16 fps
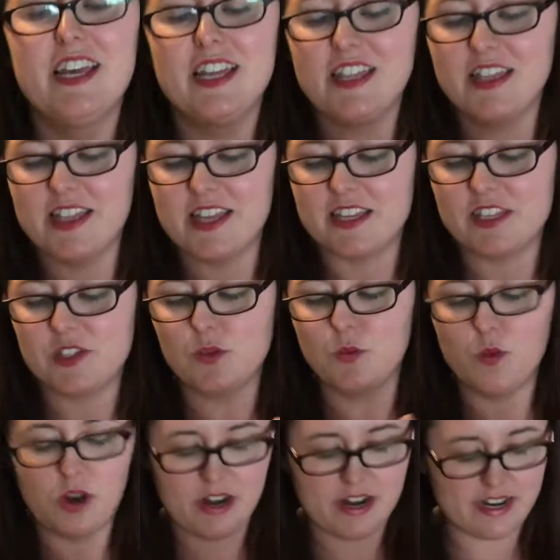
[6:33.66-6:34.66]
this
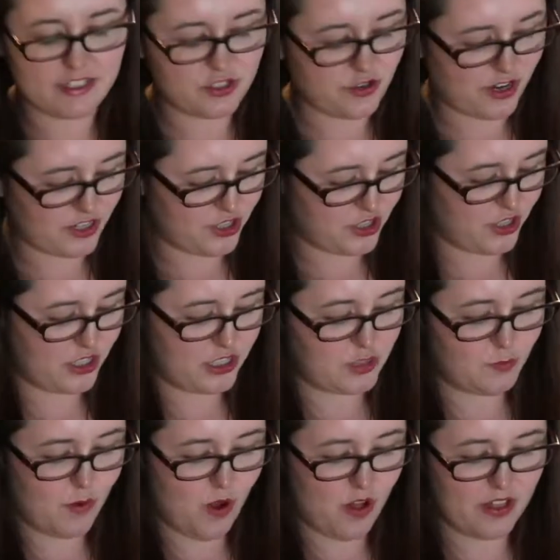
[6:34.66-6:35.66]
one. I stretched the
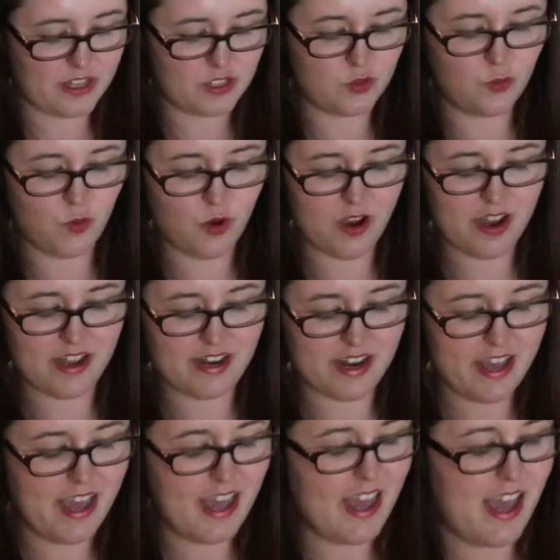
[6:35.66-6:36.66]
smallest
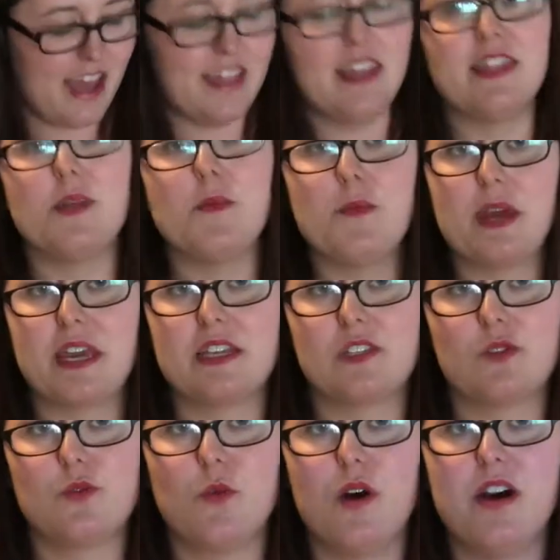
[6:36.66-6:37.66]
one and then the
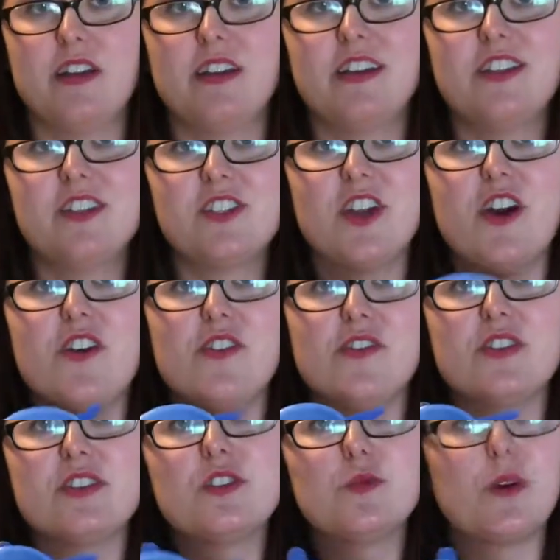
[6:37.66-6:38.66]
biggest one.
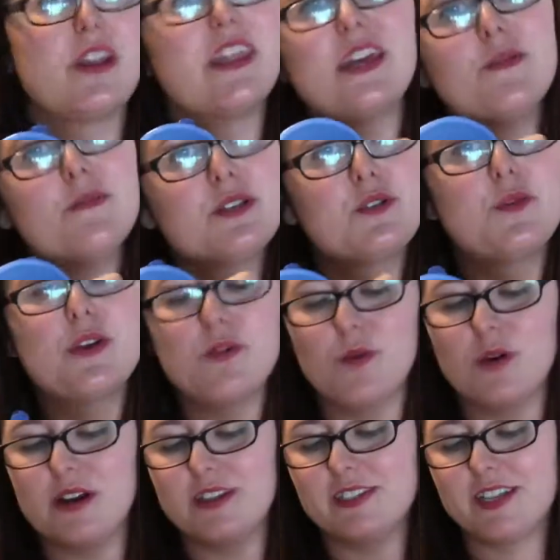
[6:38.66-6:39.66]
And this is one of the in-between
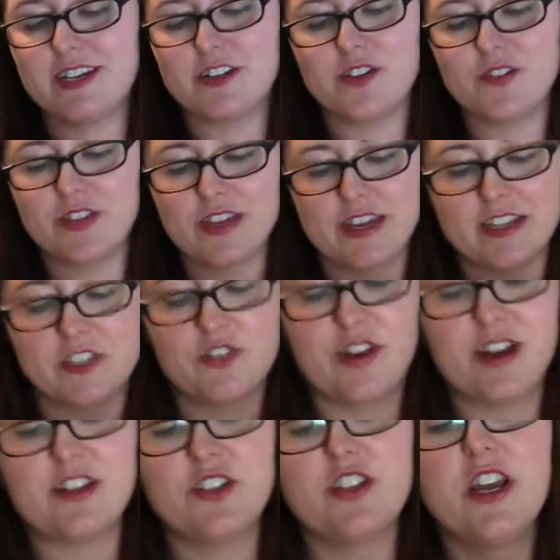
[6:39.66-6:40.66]
ones that I don't think I
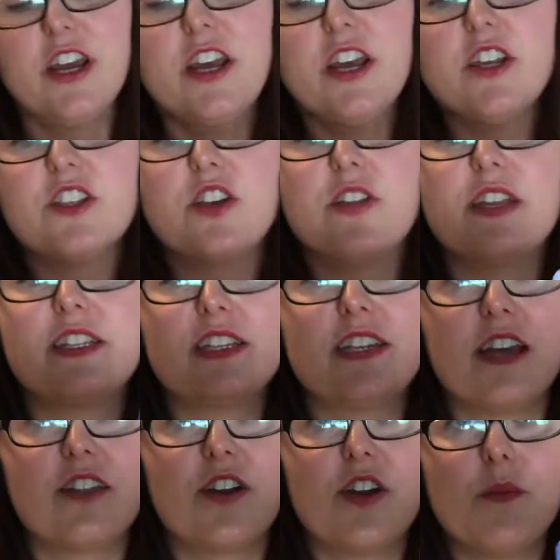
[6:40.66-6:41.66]
stretched. So that's
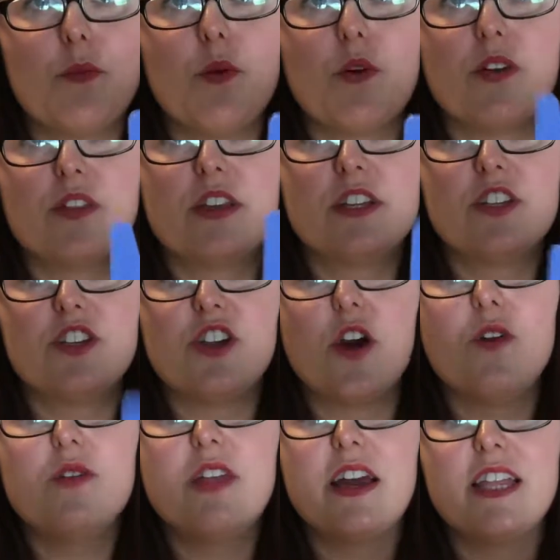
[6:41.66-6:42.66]
another important thing to
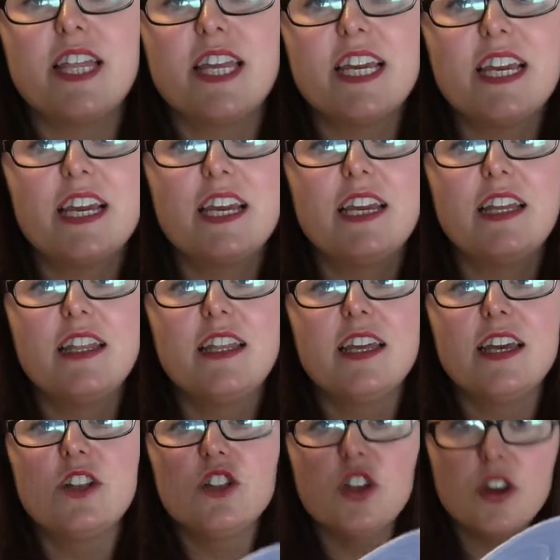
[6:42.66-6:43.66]
note. I think
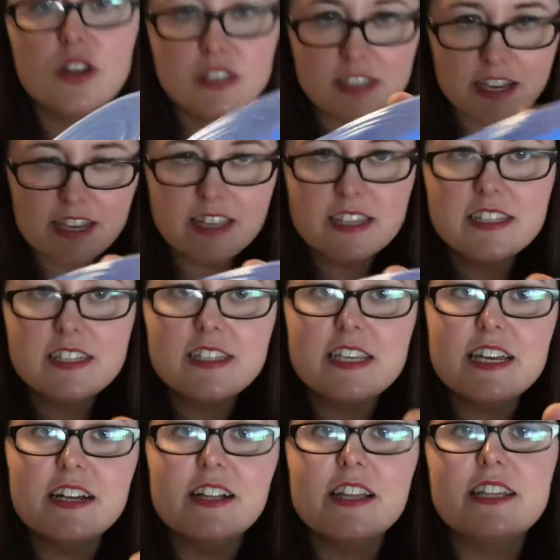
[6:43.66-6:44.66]
it looks like the
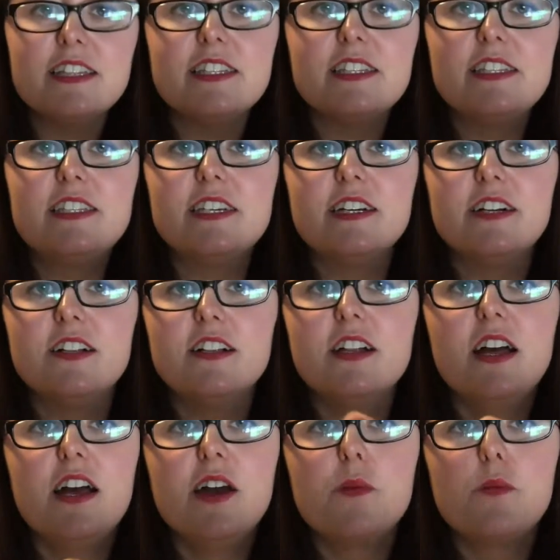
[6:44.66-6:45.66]
seal is
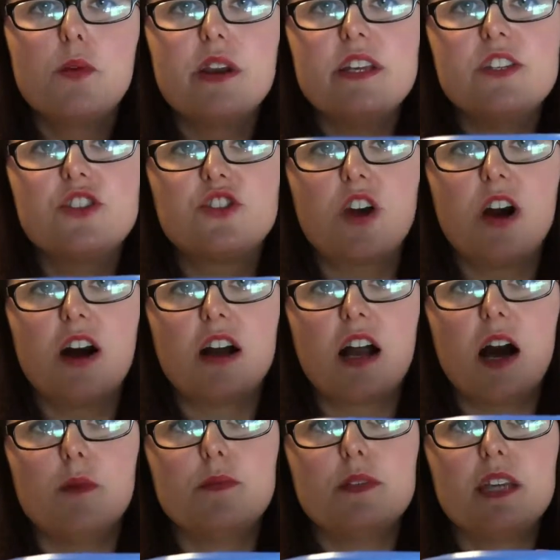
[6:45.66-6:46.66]
still pretty
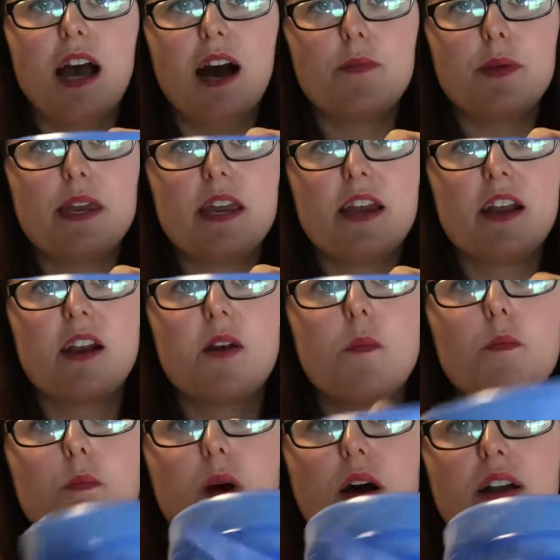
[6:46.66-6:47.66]
strong up top
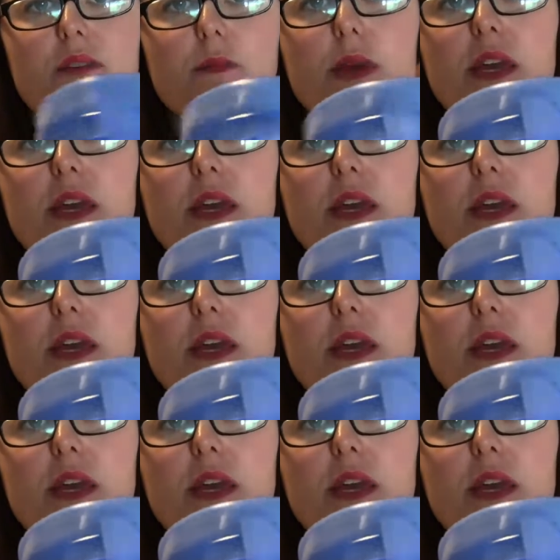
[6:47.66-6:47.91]
here, but